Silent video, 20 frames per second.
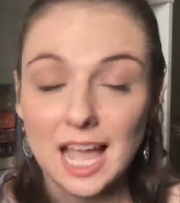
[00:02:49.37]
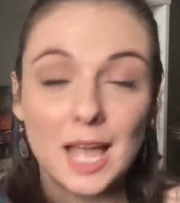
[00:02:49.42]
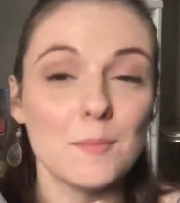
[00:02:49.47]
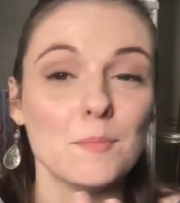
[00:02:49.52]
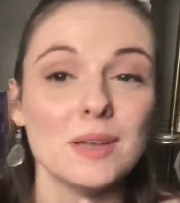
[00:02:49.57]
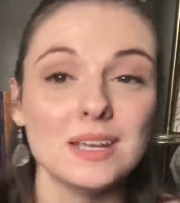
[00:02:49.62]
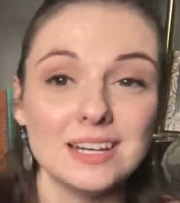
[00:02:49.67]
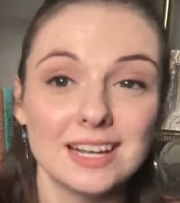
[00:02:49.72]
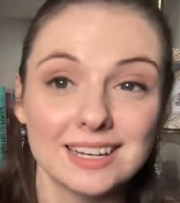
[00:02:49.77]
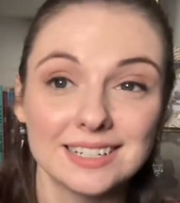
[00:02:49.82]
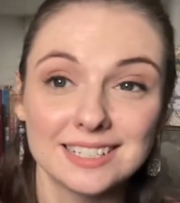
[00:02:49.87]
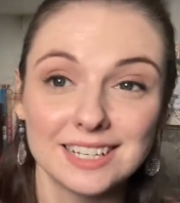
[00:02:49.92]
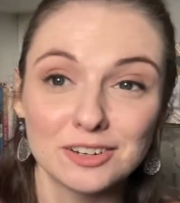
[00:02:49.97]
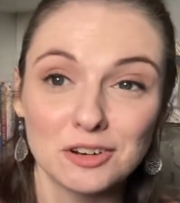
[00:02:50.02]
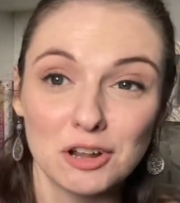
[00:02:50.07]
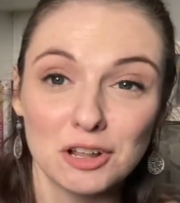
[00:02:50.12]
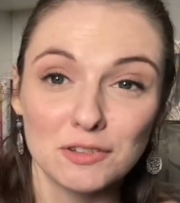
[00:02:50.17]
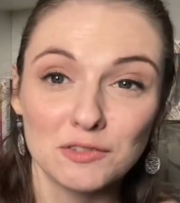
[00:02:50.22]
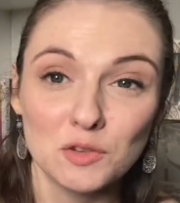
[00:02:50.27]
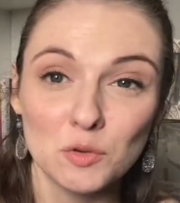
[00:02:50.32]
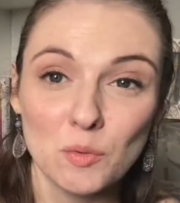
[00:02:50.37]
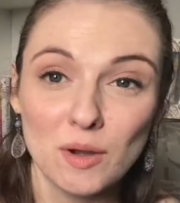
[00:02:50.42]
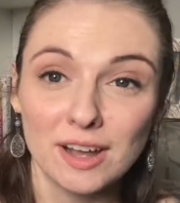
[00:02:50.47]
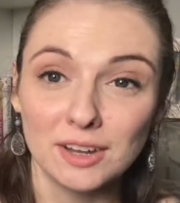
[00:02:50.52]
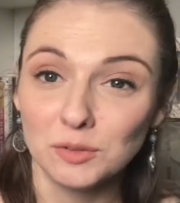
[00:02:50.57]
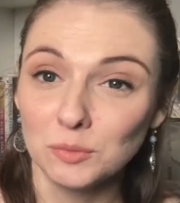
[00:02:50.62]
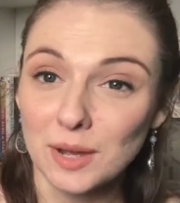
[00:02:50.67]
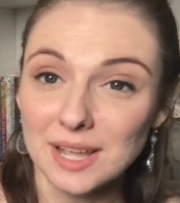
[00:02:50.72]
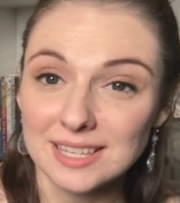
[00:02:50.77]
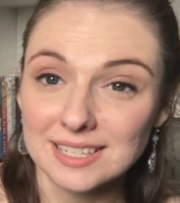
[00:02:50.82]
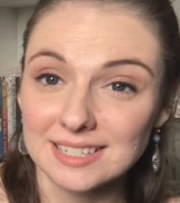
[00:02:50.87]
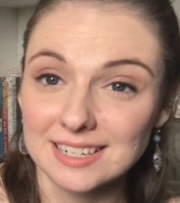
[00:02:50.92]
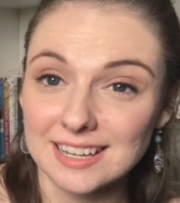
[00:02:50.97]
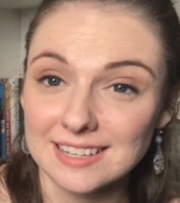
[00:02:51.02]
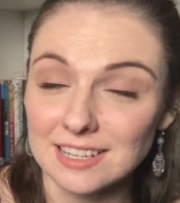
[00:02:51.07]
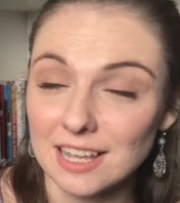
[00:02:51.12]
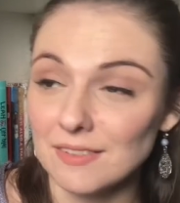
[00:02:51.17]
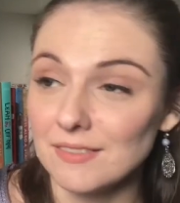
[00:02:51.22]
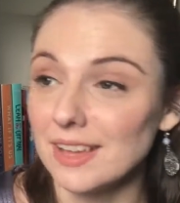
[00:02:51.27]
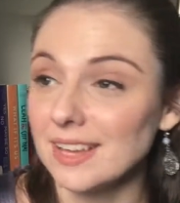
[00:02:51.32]
I may not get all of the Wild
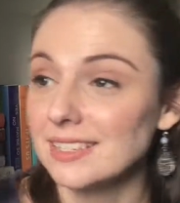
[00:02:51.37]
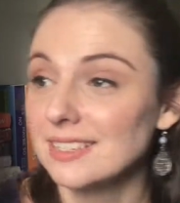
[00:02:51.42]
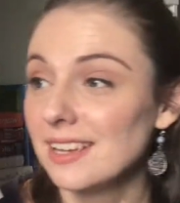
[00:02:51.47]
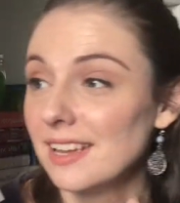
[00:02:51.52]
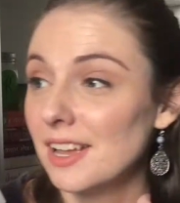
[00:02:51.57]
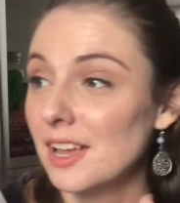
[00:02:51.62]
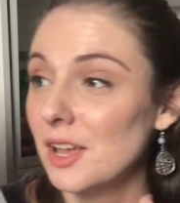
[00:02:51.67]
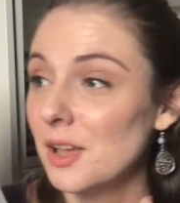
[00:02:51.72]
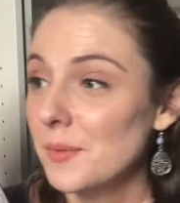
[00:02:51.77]
Westness of it,